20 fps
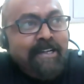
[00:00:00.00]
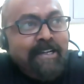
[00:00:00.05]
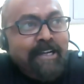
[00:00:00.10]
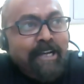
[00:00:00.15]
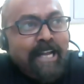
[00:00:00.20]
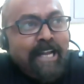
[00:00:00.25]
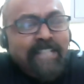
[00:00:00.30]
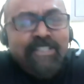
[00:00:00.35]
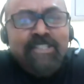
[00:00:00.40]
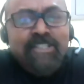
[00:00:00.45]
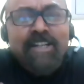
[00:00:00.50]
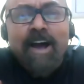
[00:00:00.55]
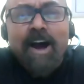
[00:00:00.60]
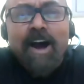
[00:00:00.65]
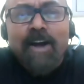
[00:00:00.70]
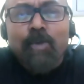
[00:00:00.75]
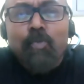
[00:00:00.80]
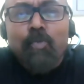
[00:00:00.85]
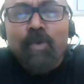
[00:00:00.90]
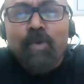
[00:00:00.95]
Let's
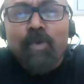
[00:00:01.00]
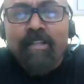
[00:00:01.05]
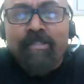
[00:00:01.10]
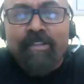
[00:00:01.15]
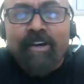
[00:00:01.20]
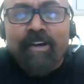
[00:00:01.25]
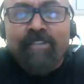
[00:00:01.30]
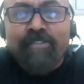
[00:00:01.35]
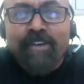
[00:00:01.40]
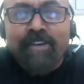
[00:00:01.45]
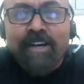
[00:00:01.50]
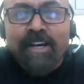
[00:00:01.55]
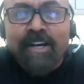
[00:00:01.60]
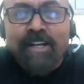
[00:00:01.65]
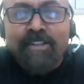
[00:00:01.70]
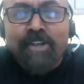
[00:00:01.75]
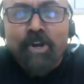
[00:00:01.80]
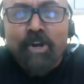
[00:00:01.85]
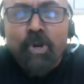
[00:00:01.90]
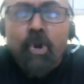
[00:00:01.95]
start with
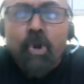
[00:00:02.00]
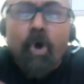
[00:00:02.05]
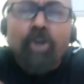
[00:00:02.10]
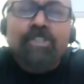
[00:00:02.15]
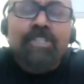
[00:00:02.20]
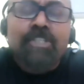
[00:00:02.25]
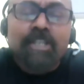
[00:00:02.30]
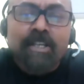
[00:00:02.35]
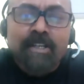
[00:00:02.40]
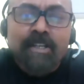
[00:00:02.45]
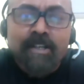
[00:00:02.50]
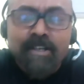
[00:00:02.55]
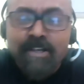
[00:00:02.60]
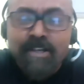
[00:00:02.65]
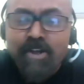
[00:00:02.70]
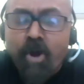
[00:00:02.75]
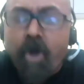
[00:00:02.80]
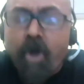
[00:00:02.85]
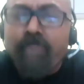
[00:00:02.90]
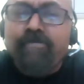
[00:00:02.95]
the logic
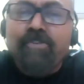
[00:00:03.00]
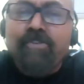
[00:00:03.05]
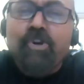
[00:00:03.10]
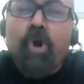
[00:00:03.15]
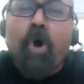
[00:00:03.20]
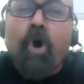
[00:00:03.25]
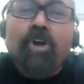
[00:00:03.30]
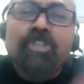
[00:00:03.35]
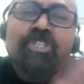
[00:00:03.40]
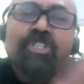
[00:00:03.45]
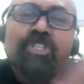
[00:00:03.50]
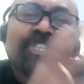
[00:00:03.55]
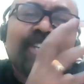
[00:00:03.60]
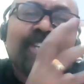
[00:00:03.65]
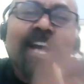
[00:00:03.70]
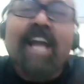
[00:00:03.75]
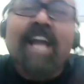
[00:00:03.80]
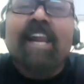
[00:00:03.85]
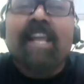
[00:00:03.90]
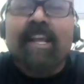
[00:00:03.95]
of not
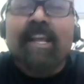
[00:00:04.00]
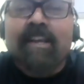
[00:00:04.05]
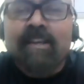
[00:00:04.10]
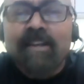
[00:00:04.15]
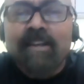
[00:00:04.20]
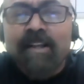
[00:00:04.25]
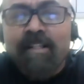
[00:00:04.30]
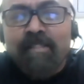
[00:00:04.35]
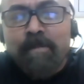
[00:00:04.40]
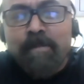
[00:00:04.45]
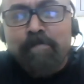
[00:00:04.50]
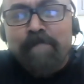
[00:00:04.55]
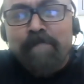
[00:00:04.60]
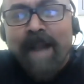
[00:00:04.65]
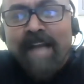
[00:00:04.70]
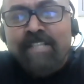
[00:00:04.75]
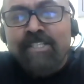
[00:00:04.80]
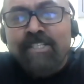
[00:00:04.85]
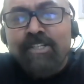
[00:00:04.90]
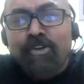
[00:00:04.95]
sharing the
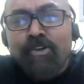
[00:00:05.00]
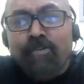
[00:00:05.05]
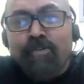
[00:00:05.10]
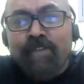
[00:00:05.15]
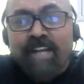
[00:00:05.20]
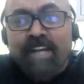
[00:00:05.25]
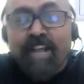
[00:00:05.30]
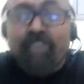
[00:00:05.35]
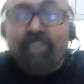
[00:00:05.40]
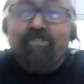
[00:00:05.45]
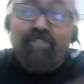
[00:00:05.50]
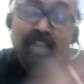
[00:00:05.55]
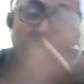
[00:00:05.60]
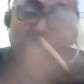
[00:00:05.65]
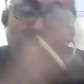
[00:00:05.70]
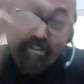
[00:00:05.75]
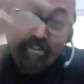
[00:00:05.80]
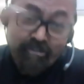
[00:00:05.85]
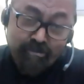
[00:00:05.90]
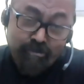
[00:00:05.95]
pattern of the test.
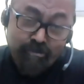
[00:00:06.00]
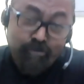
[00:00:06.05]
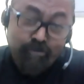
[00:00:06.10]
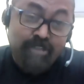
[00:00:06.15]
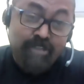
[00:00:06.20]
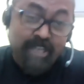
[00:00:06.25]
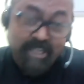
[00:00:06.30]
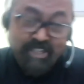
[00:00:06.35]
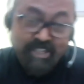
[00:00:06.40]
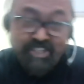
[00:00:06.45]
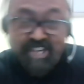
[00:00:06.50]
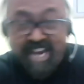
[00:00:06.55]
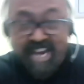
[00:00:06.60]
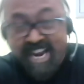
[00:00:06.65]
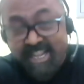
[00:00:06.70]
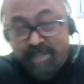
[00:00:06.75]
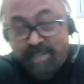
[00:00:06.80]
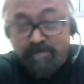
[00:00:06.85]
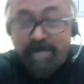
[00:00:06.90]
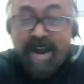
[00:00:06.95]
Yes, you did
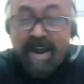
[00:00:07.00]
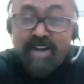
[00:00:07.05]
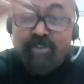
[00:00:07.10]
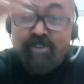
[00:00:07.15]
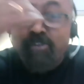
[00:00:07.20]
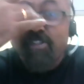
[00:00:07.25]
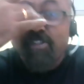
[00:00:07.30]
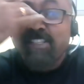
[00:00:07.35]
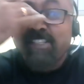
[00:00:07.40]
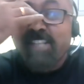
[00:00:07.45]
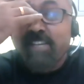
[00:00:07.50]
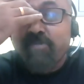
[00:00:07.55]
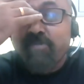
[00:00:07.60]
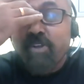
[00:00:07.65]
share the pattern of the test.